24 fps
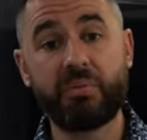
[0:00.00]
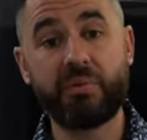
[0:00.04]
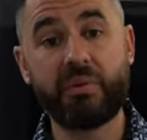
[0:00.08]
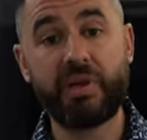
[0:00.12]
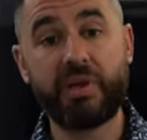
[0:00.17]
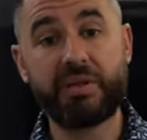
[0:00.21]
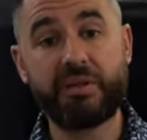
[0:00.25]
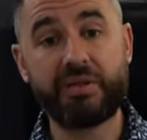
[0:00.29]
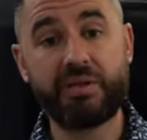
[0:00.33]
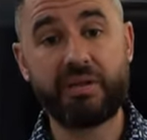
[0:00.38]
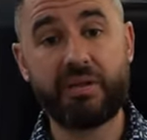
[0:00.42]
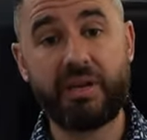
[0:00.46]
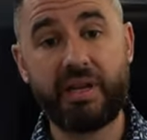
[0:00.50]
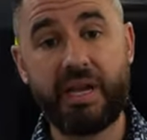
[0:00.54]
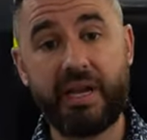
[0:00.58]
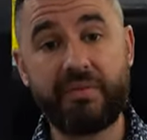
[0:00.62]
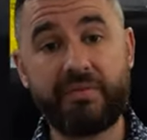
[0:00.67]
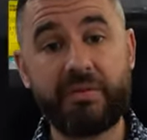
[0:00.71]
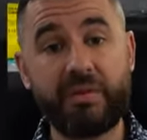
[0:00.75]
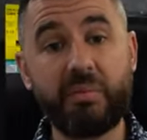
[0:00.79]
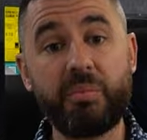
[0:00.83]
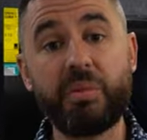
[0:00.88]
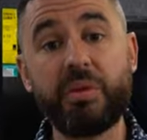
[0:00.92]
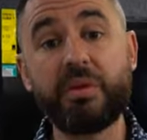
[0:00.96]
plans, you're going to
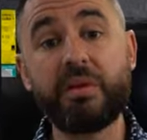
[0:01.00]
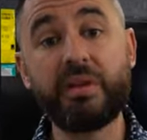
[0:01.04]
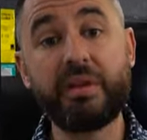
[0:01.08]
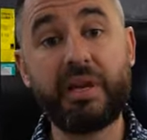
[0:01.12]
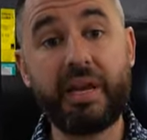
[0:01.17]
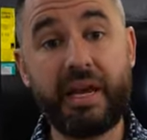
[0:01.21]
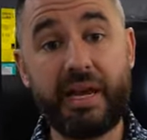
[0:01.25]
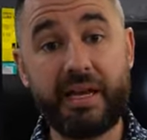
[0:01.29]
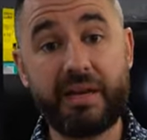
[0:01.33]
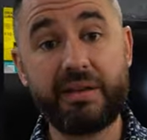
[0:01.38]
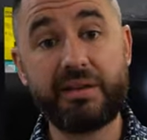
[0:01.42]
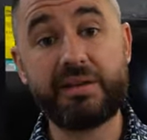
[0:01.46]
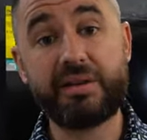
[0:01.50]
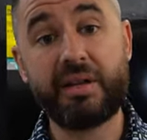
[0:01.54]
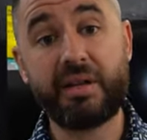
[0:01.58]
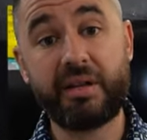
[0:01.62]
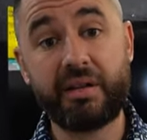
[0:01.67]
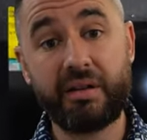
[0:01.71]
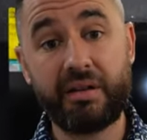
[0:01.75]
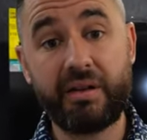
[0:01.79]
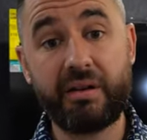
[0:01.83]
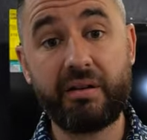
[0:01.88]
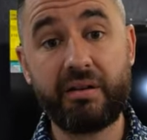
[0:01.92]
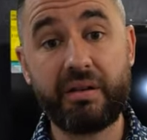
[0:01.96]
have the ability to add a
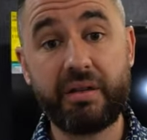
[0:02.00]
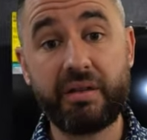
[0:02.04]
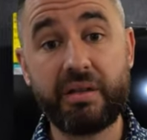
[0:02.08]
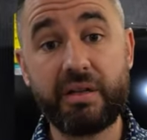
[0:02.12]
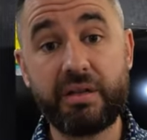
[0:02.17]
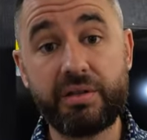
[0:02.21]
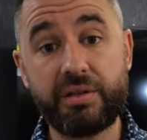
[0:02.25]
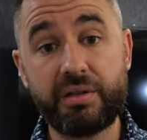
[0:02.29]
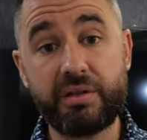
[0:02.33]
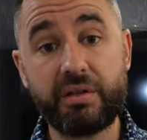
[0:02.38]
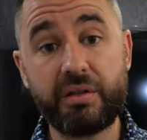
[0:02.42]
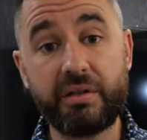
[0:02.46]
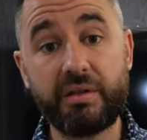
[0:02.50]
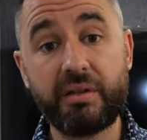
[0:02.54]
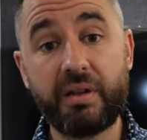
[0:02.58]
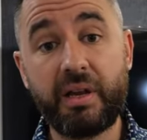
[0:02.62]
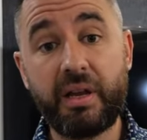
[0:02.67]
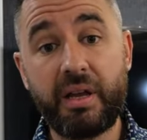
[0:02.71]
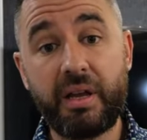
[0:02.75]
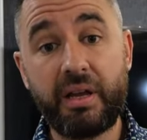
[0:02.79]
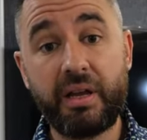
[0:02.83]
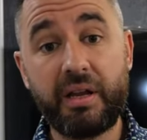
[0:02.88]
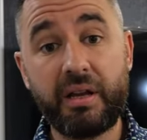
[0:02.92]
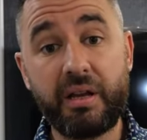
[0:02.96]
second air conditioner
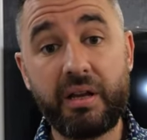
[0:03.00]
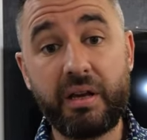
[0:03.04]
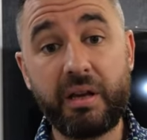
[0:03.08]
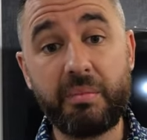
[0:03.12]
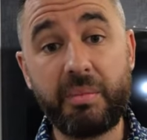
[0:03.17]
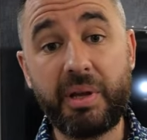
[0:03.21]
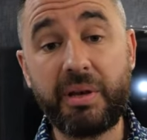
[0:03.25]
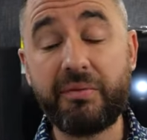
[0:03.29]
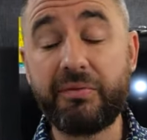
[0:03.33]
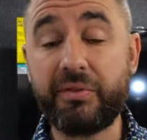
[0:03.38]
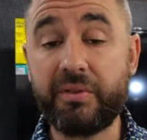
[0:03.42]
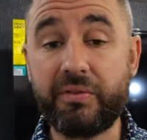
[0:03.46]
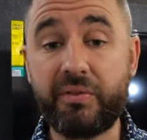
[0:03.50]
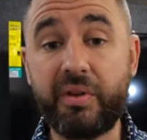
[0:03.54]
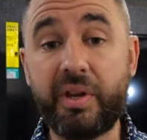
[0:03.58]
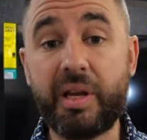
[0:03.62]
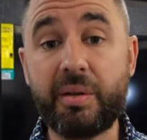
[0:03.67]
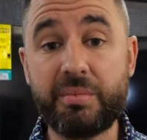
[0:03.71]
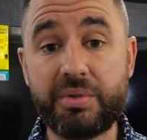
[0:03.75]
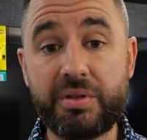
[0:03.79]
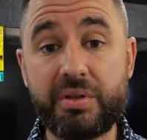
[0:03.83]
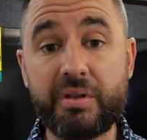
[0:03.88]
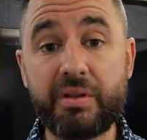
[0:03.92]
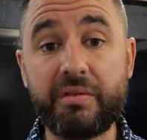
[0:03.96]
and
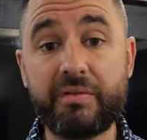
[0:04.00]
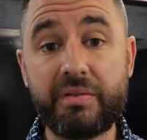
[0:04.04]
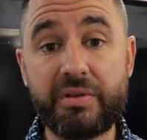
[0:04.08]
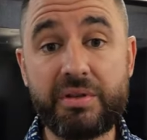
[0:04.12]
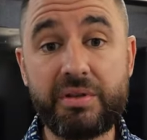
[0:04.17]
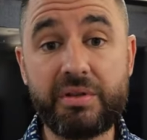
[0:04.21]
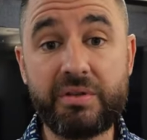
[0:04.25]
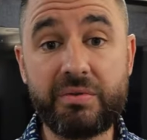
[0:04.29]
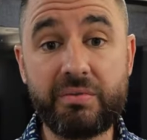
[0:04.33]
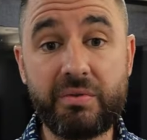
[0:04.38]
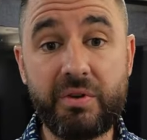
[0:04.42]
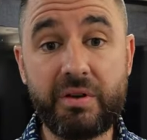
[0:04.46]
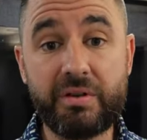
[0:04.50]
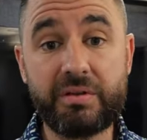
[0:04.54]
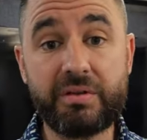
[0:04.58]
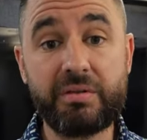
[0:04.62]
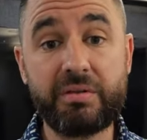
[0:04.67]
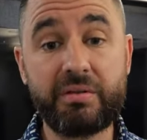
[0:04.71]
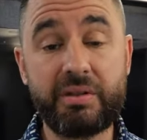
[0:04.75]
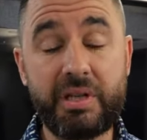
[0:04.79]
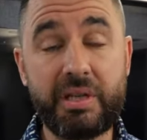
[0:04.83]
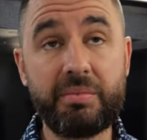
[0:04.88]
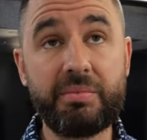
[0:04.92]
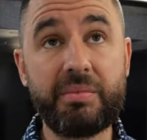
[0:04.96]
50-amp service as well,
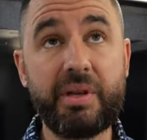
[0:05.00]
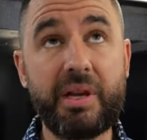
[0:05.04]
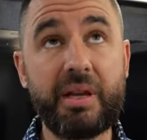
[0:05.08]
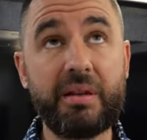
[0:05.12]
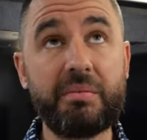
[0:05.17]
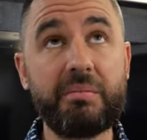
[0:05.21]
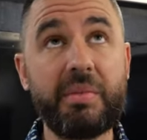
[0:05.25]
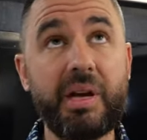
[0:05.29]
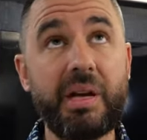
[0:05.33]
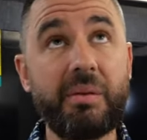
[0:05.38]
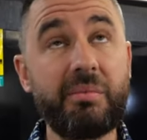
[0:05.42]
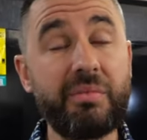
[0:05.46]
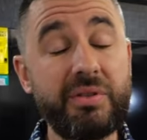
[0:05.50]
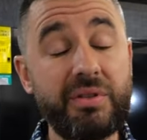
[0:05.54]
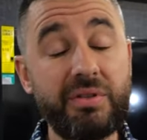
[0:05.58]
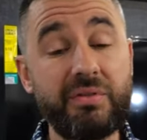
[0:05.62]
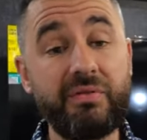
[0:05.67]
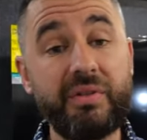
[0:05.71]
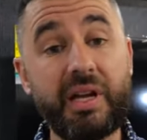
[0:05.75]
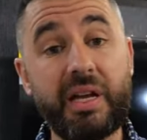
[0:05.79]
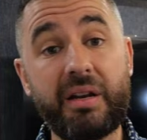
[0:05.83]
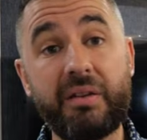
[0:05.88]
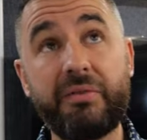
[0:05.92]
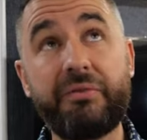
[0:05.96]
so keep that in mind. But
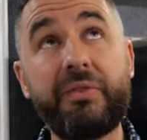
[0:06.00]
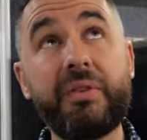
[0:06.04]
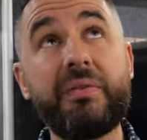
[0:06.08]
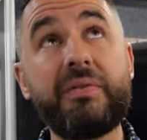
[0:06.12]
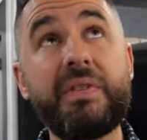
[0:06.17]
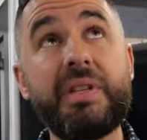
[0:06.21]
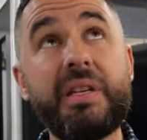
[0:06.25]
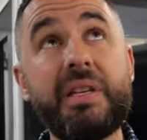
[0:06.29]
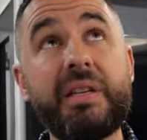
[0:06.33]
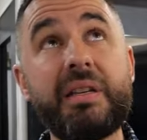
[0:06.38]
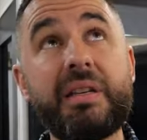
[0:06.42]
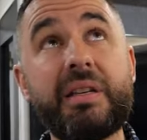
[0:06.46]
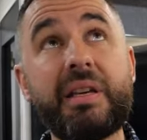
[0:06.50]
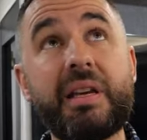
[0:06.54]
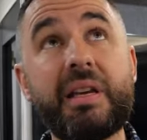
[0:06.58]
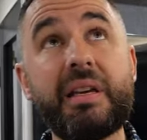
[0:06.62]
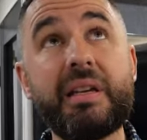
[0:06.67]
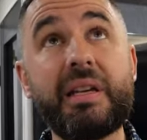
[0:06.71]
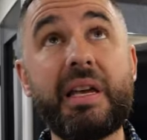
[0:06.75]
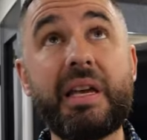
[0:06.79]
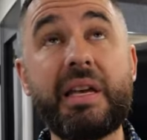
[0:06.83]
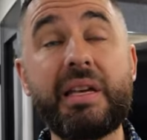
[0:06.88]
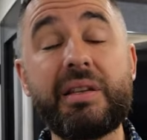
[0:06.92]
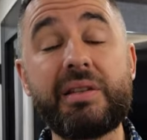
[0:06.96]
you've got a 15K
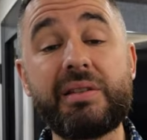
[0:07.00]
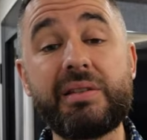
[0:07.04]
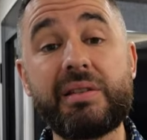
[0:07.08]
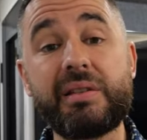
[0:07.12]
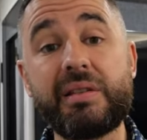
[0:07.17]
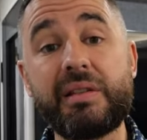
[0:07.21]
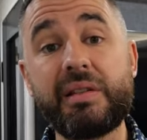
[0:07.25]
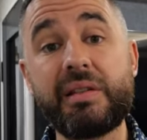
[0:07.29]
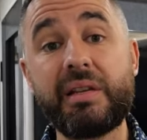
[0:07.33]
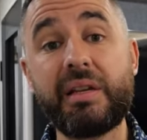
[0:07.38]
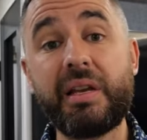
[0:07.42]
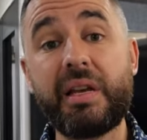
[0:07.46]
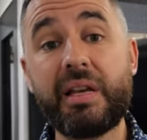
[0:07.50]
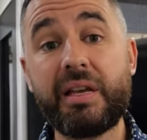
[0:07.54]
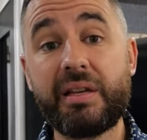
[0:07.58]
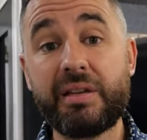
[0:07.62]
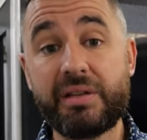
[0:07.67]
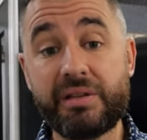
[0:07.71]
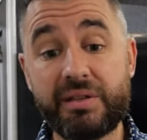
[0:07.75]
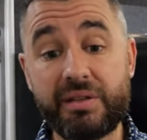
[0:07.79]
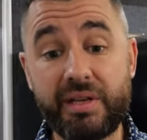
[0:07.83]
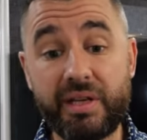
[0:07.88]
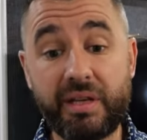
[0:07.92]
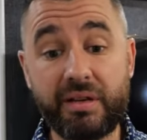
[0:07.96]
AC
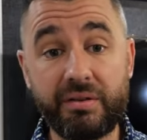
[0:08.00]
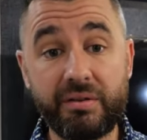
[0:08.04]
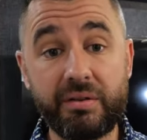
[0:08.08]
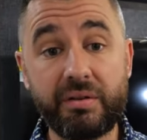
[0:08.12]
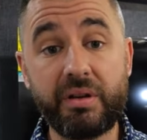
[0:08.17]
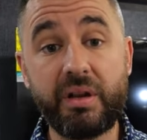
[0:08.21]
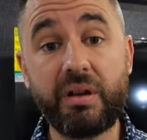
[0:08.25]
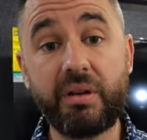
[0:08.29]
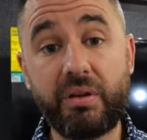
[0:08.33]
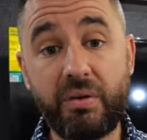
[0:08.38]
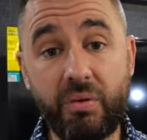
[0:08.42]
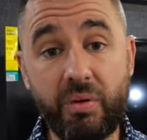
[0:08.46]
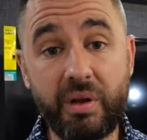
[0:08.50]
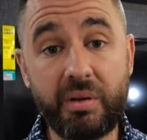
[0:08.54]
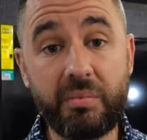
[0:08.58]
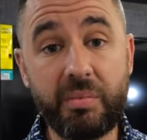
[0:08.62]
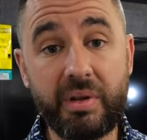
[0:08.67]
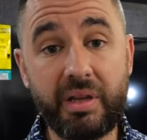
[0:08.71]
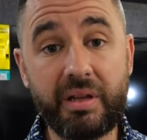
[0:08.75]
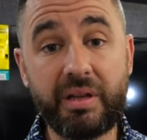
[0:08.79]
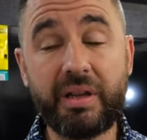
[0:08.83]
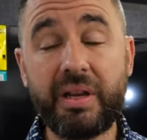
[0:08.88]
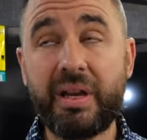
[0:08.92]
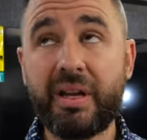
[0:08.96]
standard
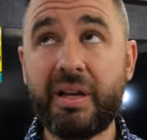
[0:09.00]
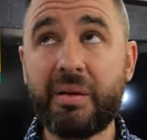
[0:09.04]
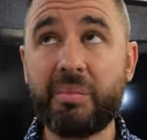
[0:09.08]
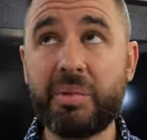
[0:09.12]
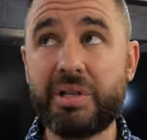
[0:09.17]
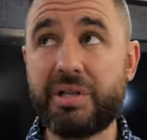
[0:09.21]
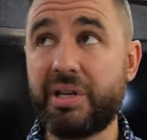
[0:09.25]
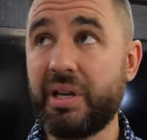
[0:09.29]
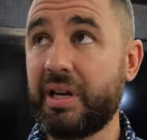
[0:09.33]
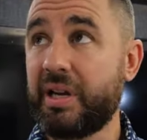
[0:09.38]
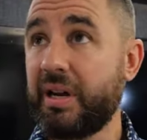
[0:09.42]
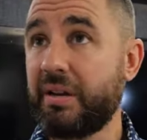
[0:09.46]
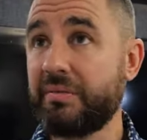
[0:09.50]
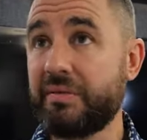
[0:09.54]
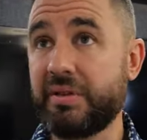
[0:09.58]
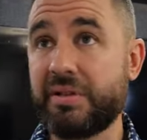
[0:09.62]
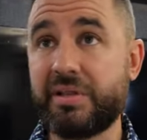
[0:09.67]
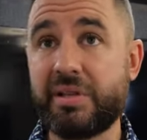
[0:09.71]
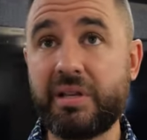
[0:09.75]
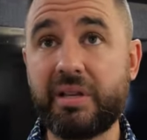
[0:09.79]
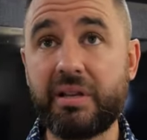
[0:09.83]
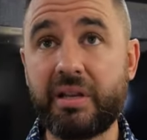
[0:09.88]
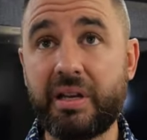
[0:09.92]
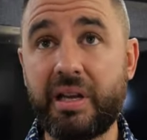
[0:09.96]
equipment. But check out the
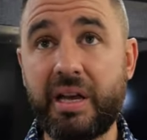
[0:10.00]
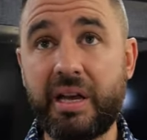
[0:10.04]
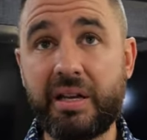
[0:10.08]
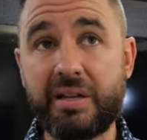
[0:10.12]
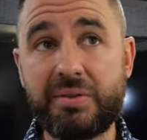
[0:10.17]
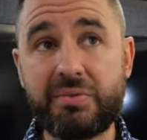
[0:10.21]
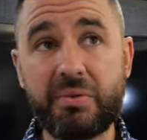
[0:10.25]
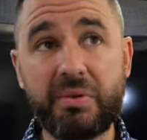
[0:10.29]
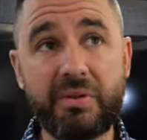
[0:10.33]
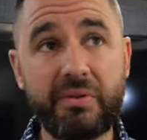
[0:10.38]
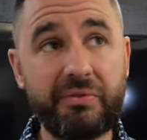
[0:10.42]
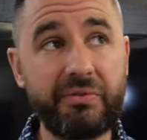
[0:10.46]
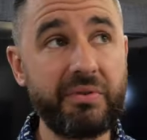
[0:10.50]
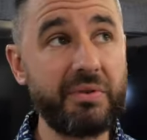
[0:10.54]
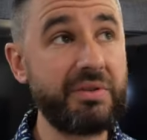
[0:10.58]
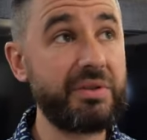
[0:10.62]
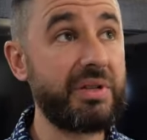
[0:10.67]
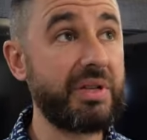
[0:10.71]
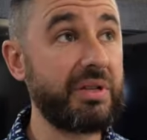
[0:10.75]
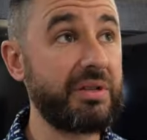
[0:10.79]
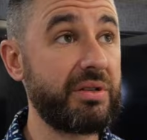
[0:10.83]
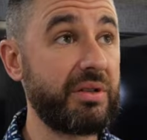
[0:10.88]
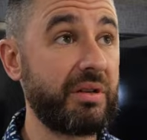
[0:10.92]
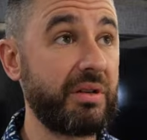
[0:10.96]
ceiling height. It's one of the
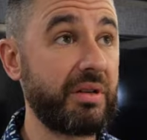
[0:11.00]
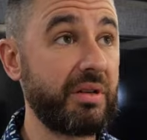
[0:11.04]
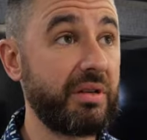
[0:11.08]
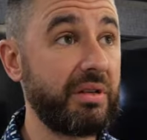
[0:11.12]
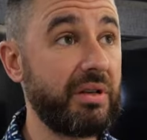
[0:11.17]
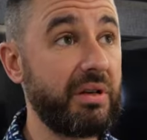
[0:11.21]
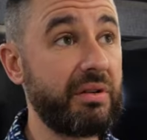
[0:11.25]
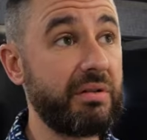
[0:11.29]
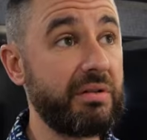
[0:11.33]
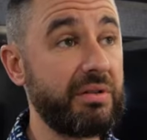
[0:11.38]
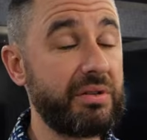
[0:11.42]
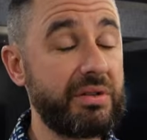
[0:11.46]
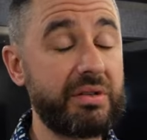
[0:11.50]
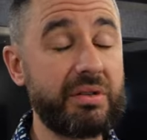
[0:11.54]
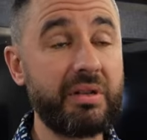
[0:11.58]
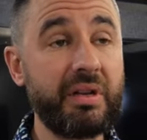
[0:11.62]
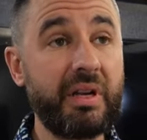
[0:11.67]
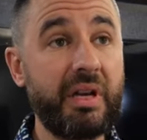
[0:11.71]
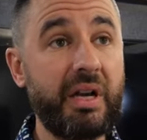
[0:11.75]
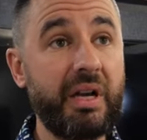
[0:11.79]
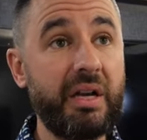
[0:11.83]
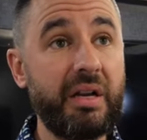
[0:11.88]
first things you're going to notice